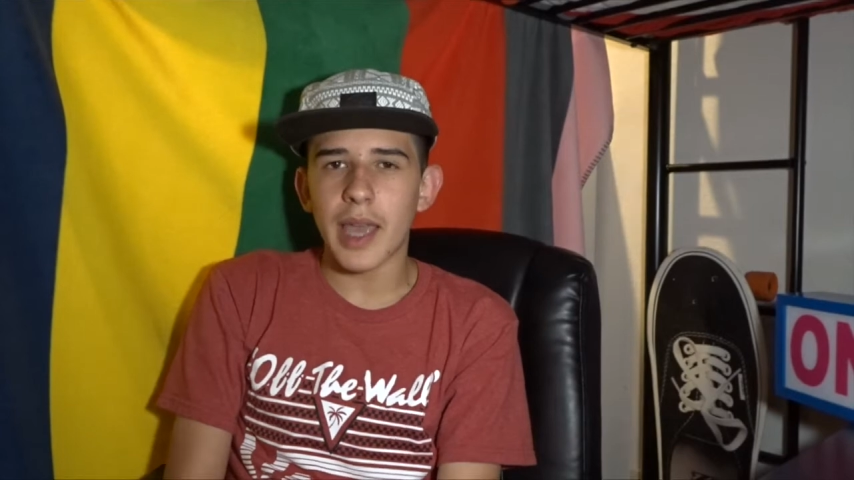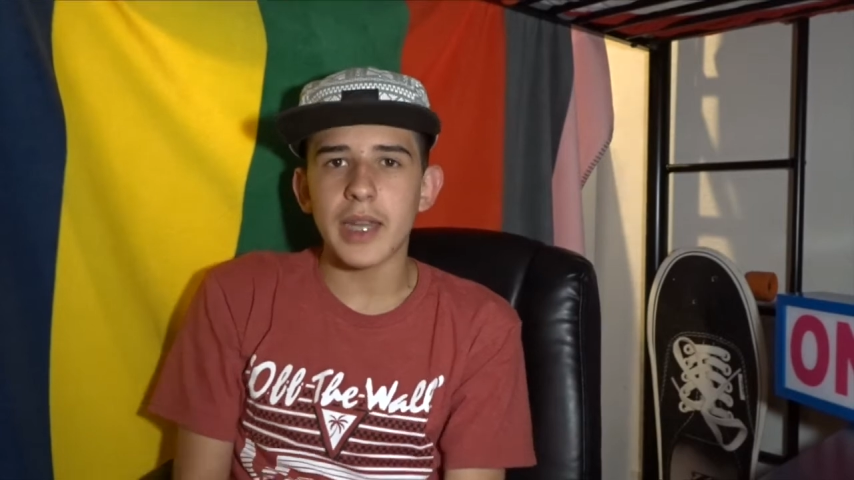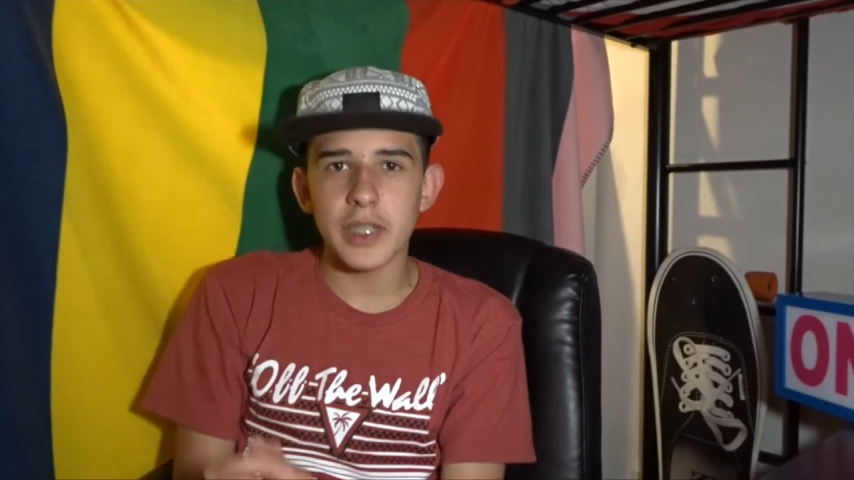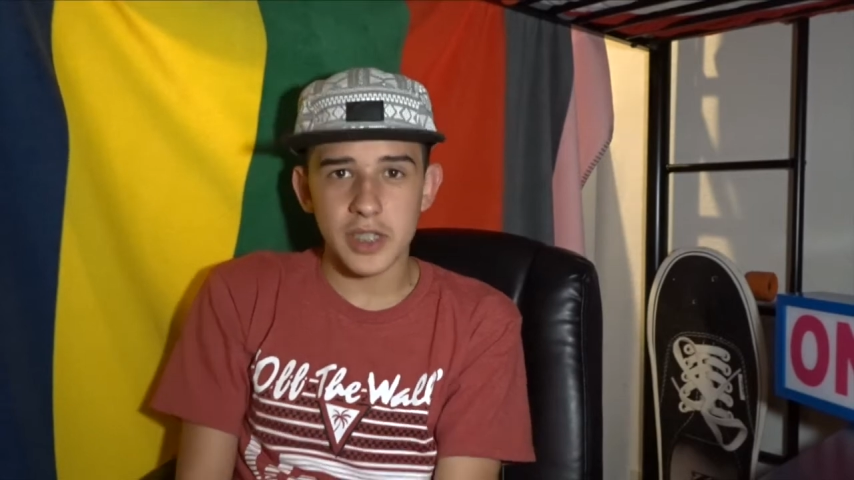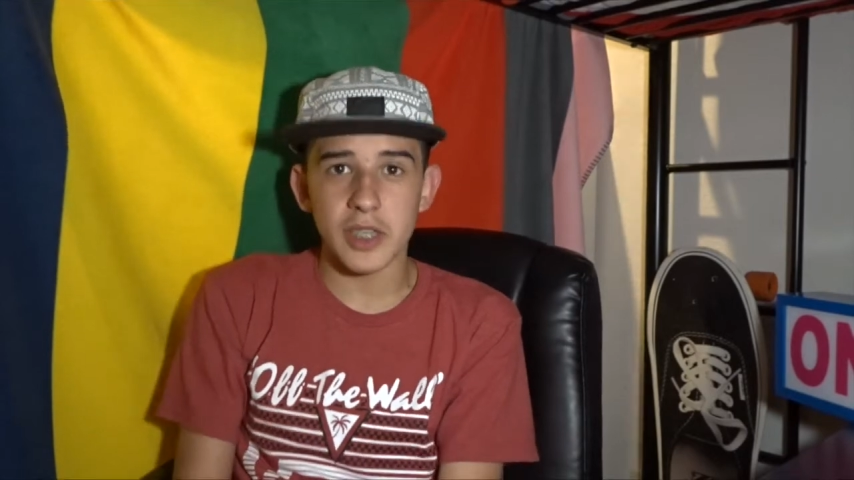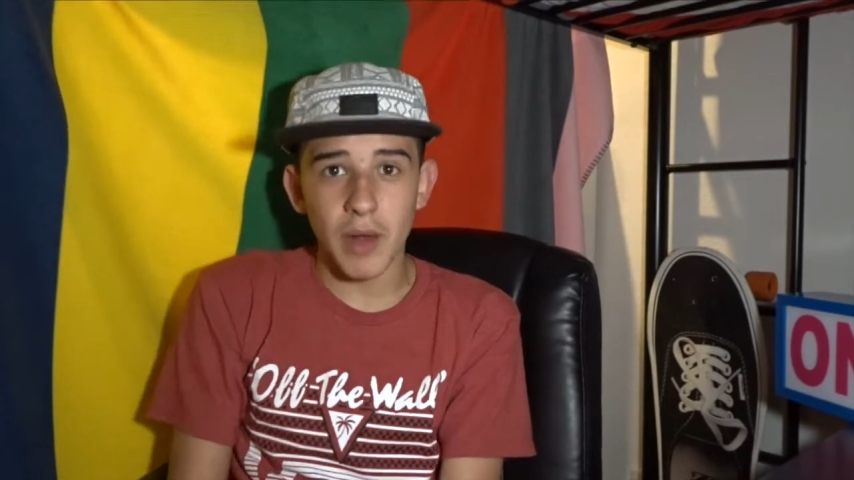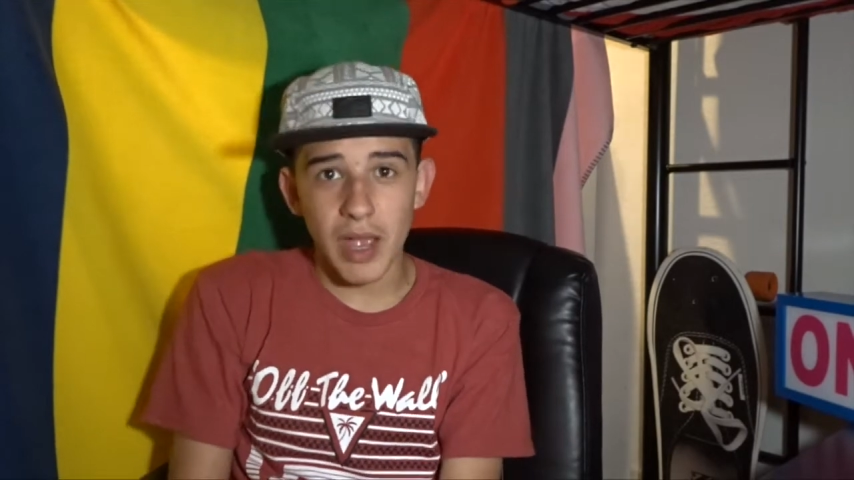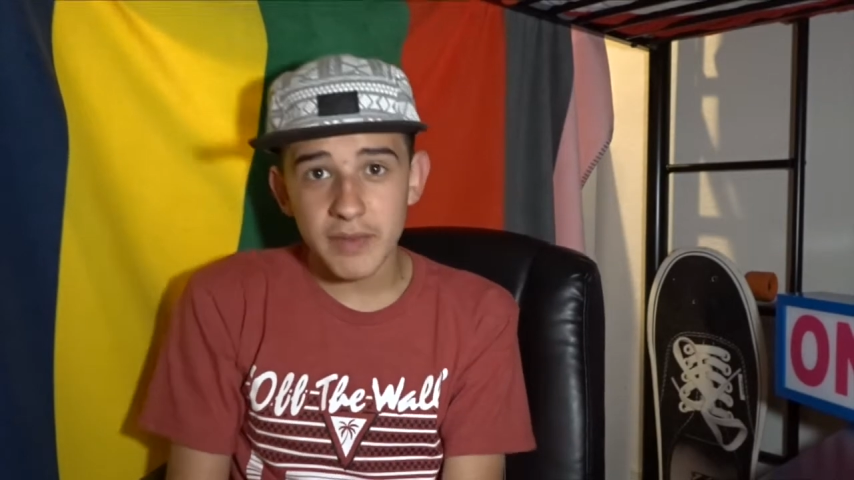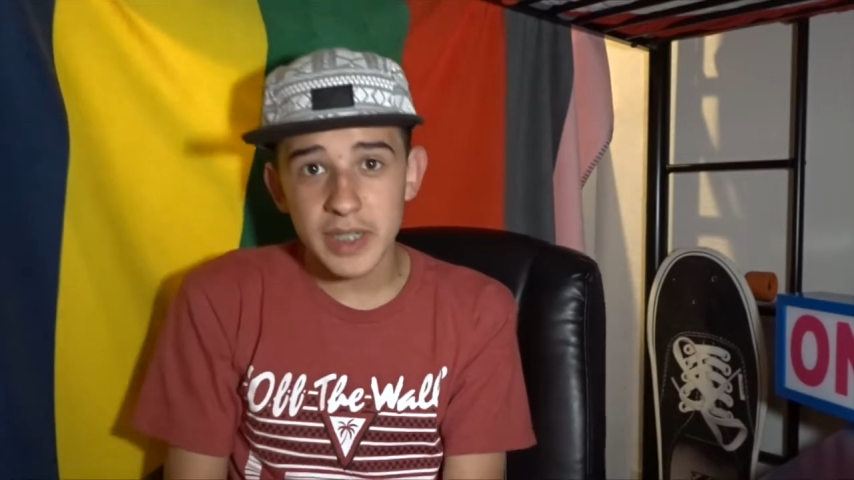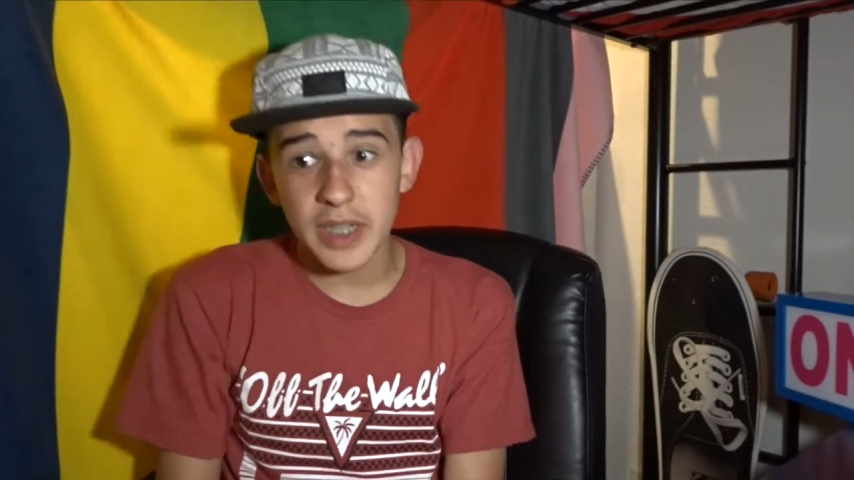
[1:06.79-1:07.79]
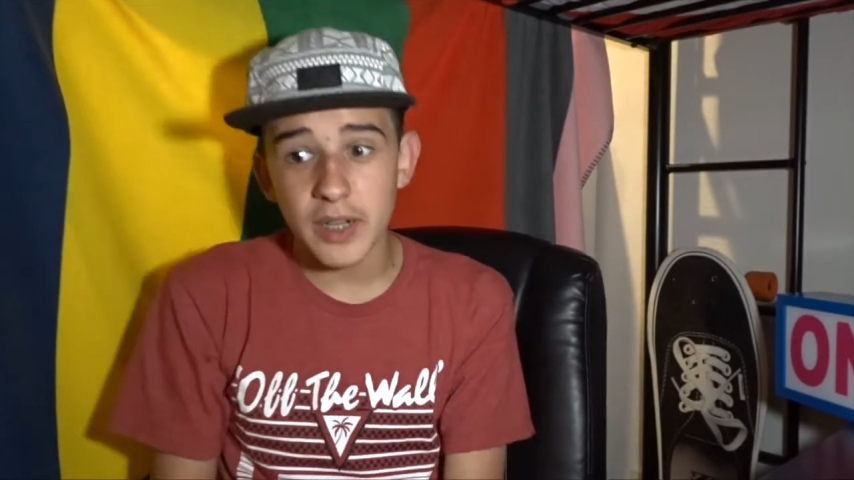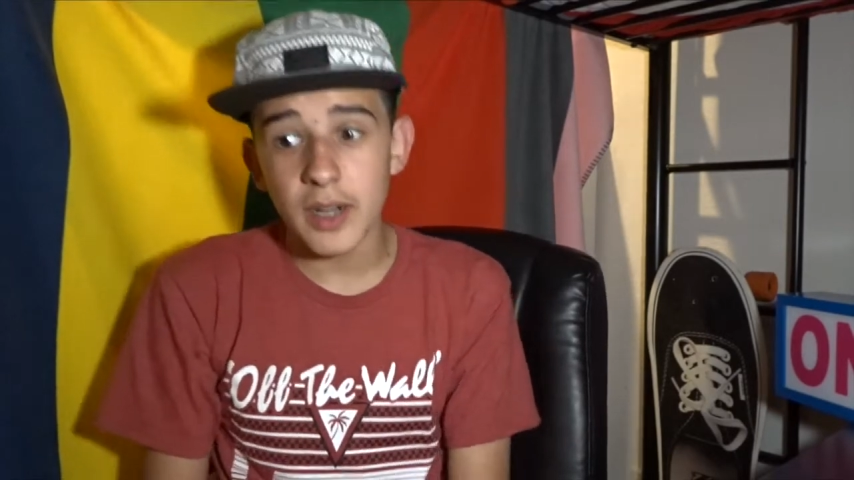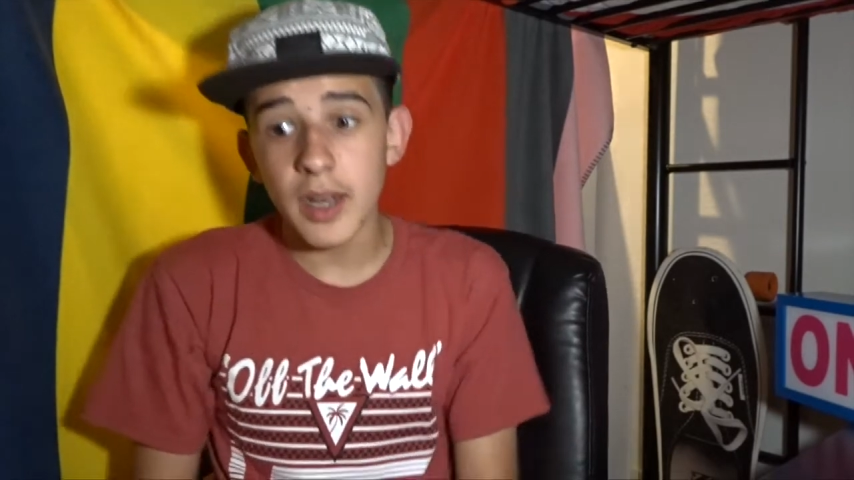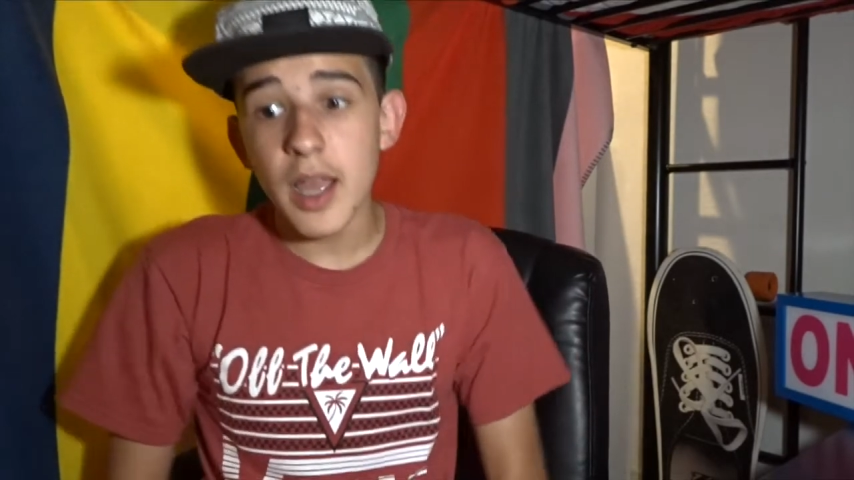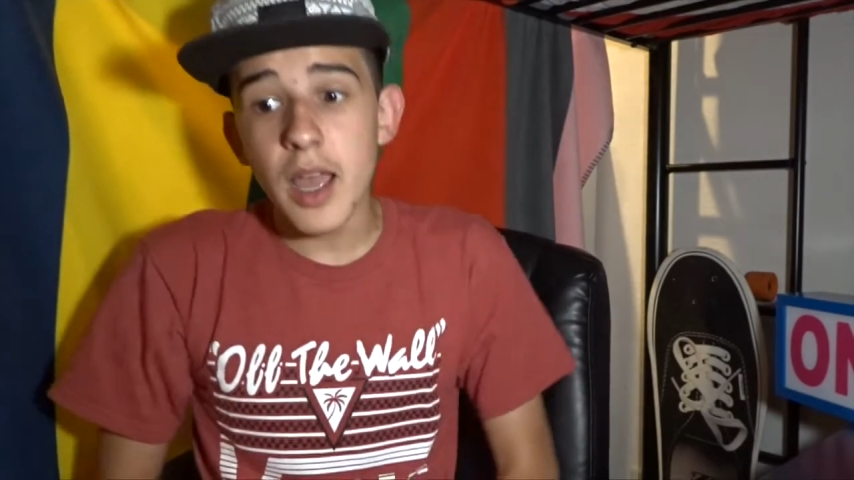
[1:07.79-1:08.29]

and it just arrived here,